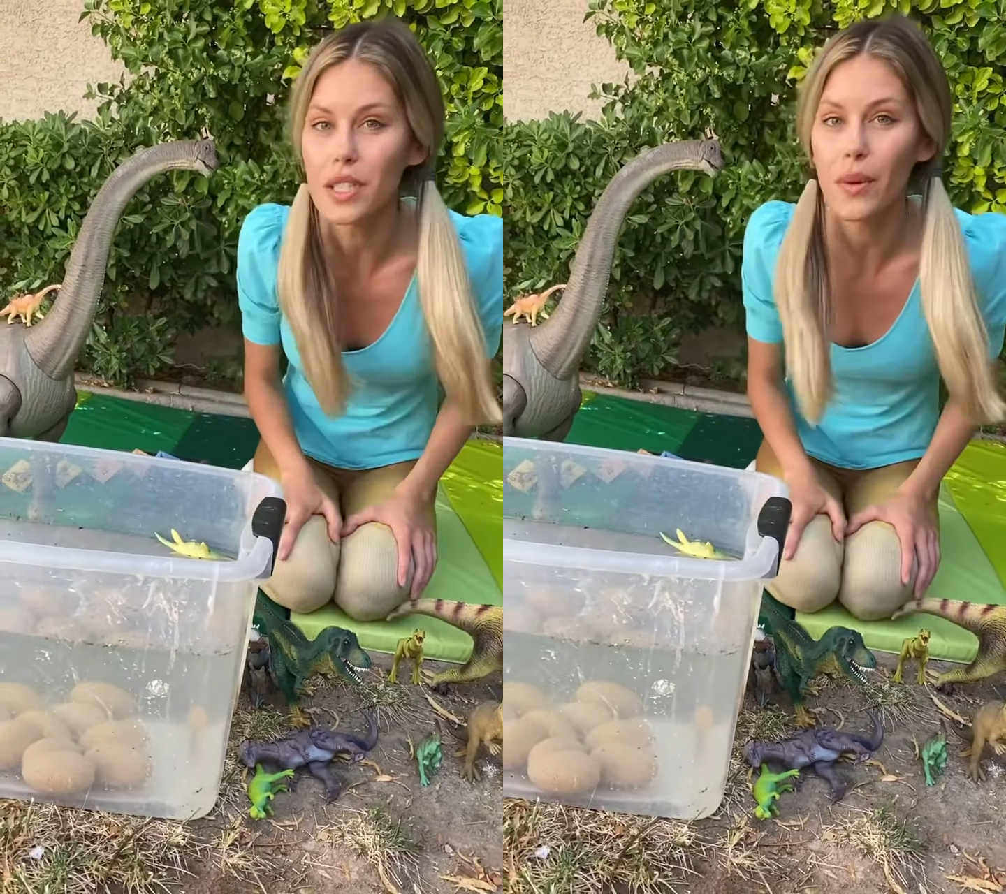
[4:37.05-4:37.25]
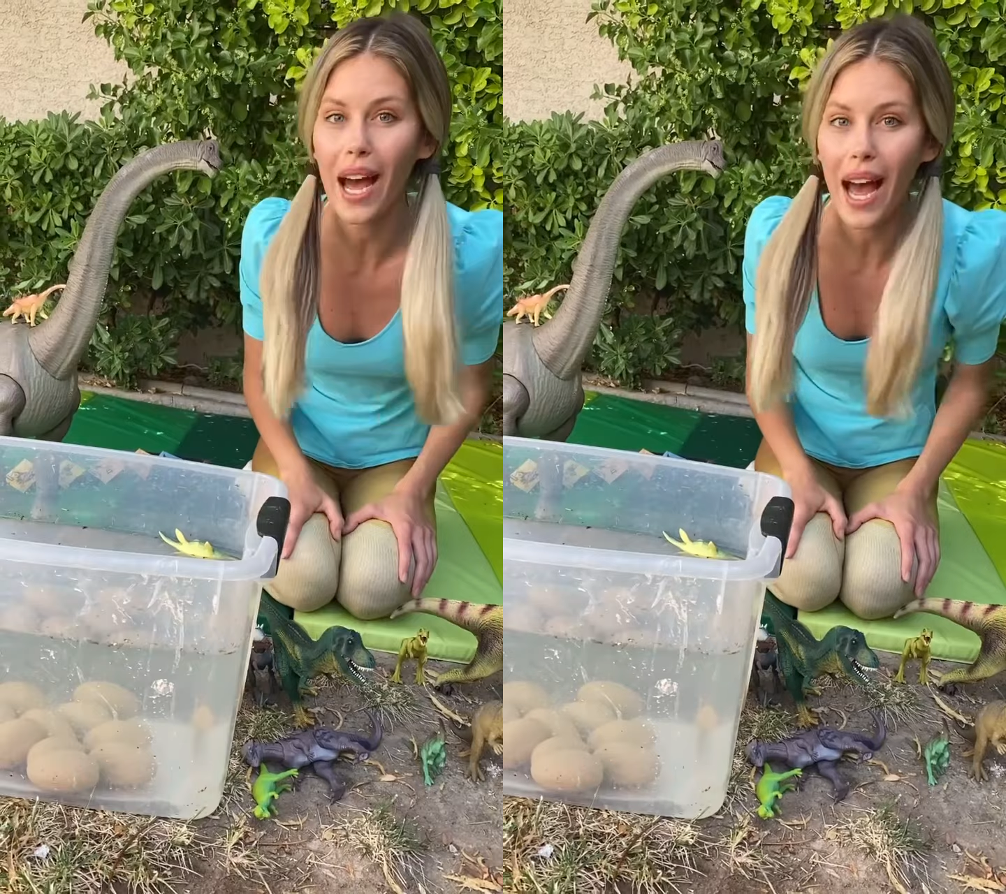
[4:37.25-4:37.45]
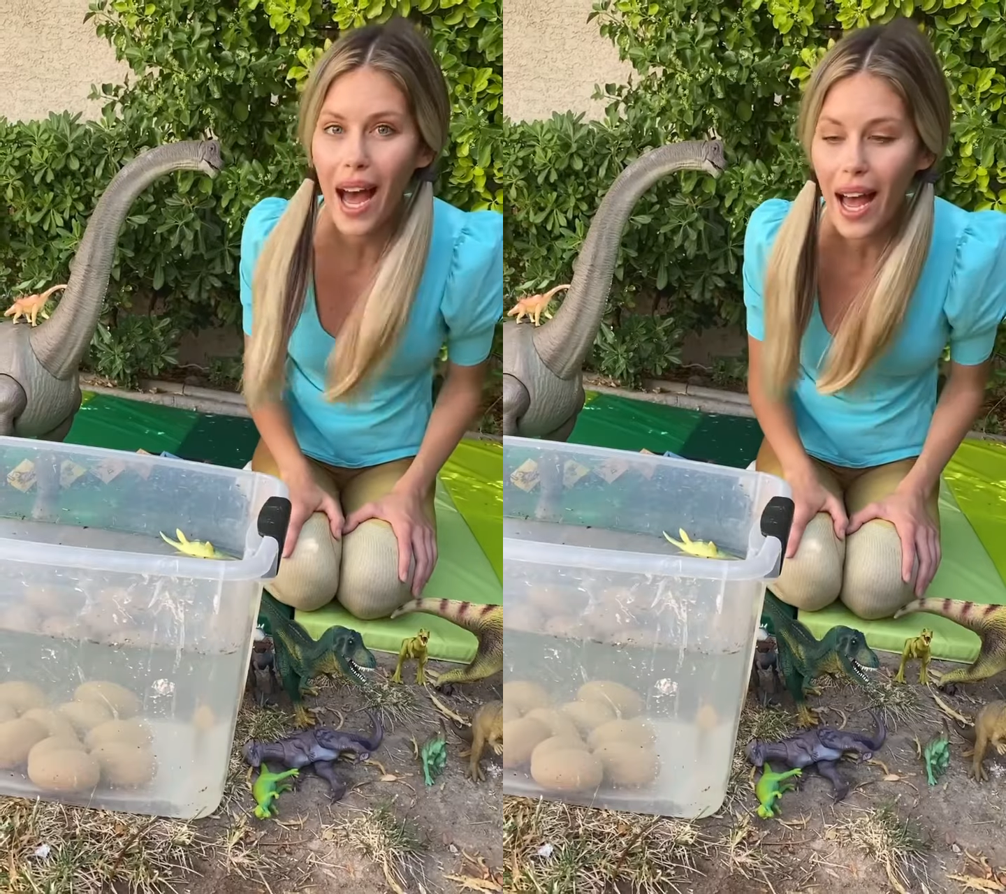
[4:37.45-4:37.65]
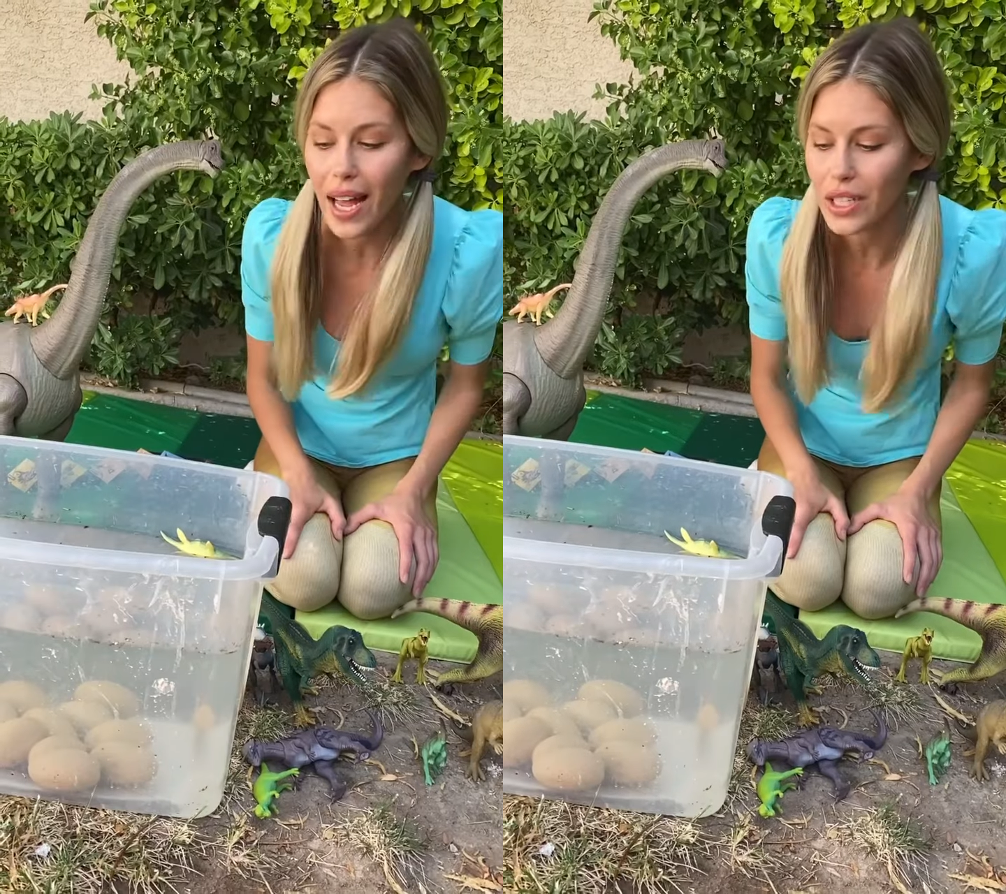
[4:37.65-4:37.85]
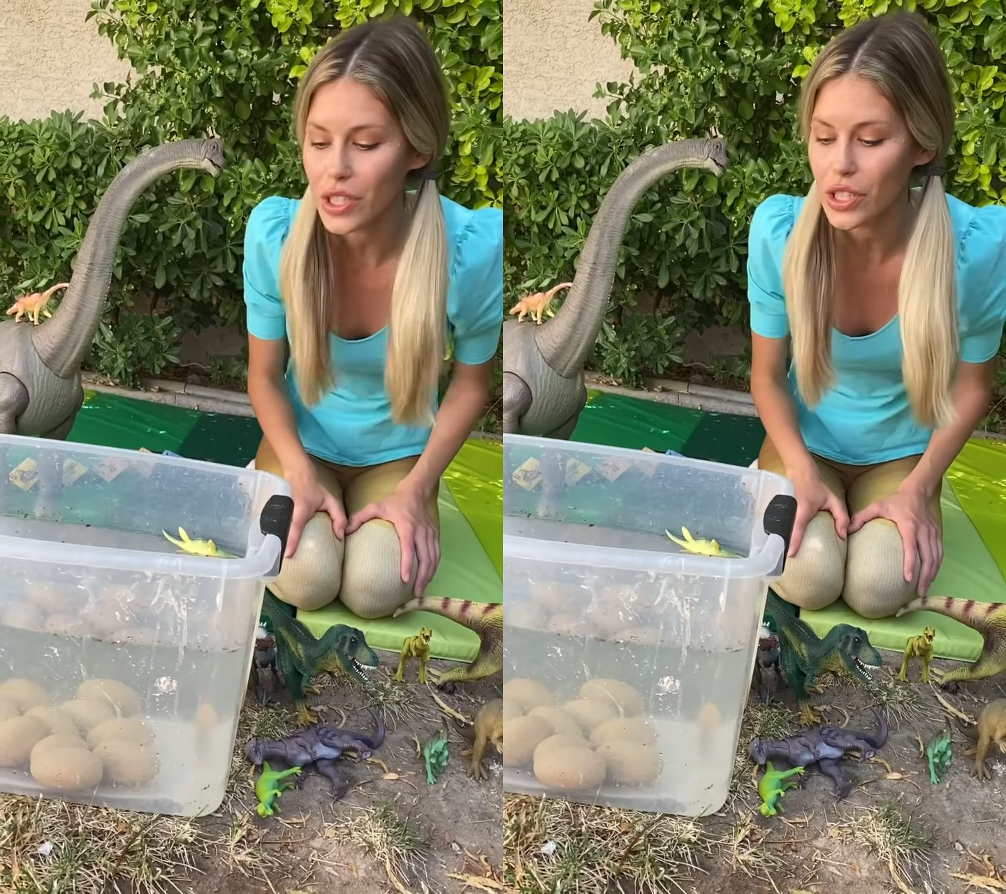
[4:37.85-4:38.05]
to
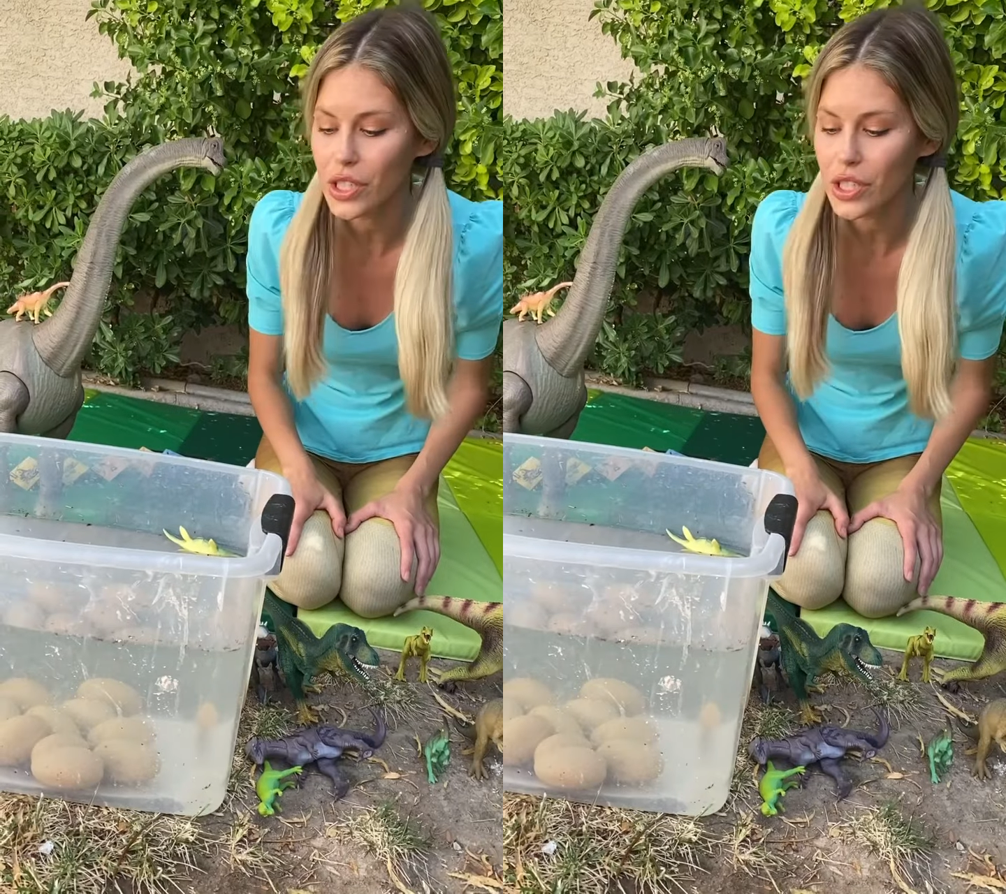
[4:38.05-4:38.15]
hatch.